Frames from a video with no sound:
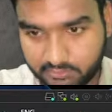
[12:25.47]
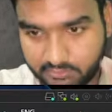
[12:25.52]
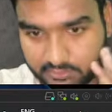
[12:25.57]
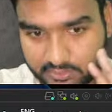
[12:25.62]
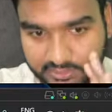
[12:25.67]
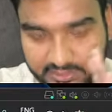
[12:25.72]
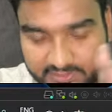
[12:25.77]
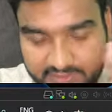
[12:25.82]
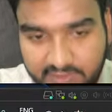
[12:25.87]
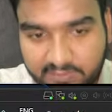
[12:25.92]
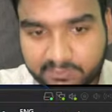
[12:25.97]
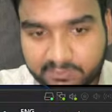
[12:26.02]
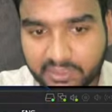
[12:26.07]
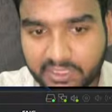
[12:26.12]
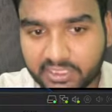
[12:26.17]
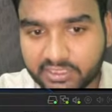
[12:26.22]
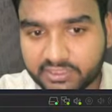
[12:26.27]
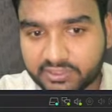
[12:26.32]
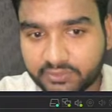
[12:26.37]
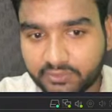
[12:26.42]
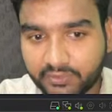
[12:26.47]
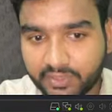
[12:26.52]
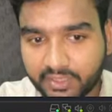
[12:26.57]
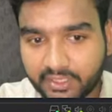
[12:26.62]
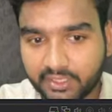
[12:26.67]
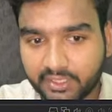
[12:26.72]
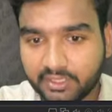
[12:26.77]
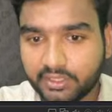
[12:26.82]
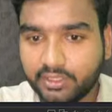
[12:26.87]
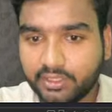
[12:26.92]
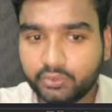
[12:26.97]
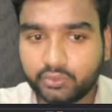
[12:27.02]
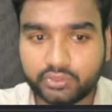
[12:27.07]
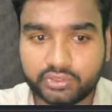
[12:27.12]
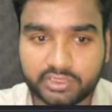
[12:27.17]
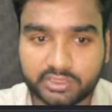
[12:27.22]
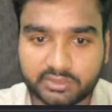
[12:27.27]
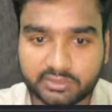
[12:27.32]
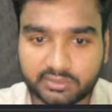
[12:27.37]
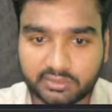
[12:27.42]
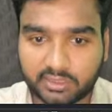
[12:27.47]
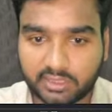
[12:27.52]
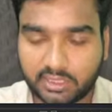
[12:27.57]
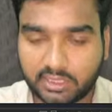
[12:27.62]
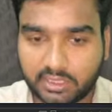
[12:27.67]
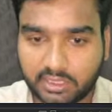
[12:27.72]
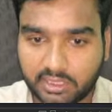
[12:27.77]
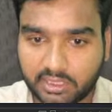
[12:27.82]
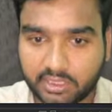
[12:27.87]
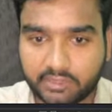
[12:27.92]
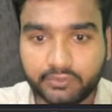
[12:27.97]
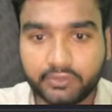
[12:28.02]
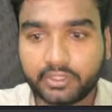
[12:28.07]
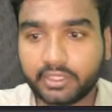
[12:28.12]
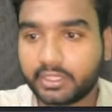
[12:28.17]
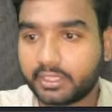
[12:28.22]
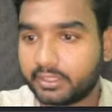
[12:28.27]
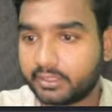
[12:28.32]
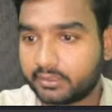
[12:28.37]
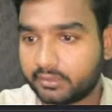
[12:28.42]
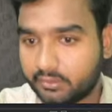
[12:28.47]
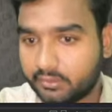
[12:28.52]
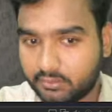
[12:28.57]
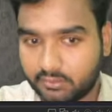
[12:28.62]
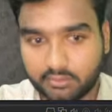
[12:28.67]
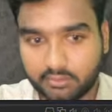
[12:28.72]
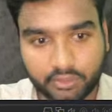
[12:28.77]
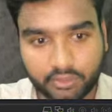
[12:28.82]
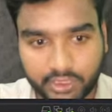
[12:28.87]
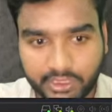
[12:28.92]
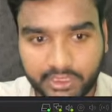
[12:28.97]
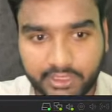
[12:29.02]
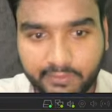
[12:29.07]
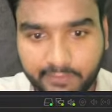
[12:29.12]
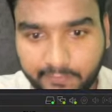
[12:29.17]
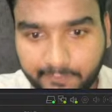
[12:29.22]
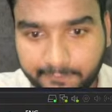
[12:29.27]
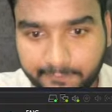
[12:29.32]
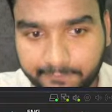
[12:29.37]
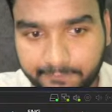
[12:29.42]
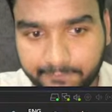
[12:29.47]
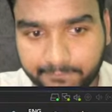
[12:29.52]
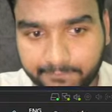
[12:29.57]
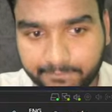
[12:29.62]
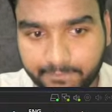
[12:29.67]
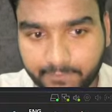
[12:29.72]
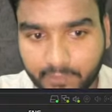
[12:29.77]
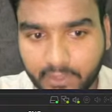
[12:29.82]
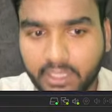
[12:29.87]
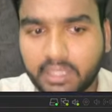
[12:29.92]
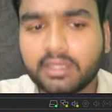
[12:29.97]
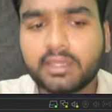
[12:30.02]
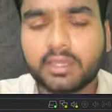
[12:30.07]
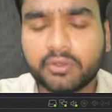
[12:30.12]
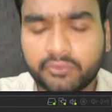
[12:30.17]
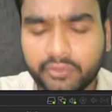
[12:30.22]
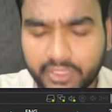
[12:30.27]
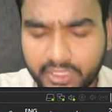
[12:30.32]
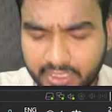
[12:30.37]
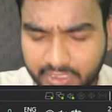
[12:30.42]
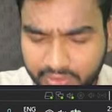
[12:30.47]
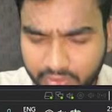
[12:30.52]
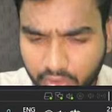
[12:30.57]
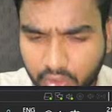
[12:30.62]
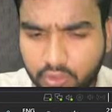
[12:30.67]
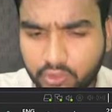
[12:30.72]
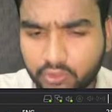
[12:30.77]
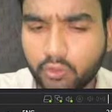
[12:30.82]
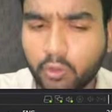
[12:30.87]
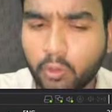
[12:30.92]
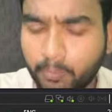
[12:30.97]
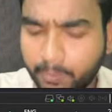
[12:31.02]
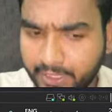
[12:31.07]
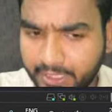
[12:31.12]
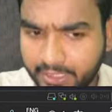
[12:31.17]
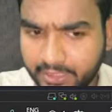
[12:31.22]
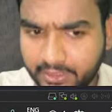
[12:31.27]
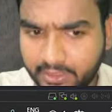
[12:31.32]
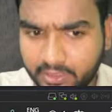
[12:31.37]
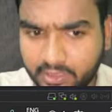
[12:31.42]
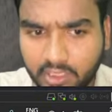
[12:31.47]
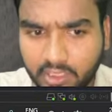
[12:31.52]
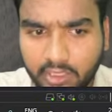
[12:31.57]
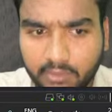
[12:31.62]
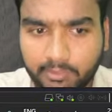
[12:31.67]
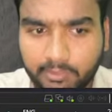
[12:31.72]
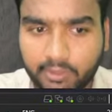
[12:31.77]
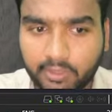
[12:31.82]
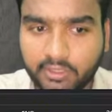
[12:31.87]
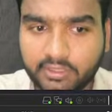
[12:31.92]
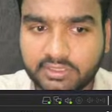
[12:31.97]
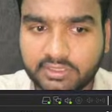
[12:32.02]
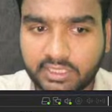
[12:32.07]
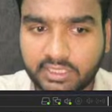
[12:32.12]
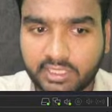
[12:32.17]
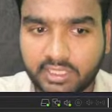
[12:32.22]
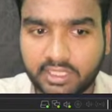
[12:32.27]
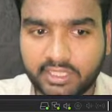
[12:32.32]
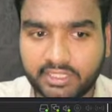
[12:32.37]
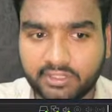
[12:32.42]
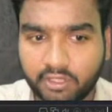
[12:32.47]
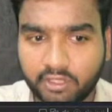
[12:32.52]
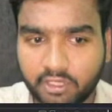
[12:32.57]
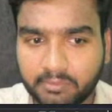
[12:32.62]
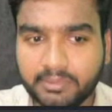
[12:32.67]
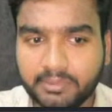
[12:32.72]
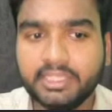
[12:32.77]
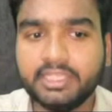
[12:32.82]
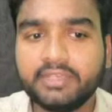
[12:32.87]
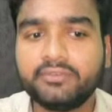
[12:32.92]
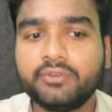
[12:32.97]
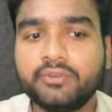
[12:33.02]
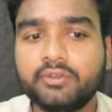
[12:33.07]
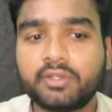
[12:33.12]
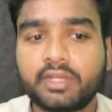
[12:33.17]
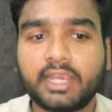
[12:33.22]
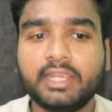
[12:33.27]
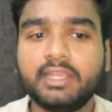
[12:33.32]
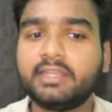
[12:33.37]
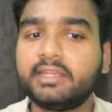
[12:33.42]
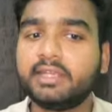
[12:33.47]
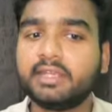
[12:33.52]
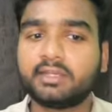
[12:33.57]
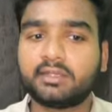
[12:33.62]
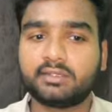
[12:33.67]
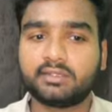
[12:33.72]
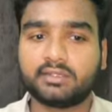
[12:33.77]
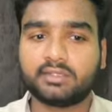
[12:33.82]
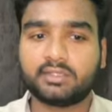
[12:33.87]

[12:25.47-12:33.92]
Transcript: The simplest way to just configure it. Okay, configure it or open it, because normally if you try that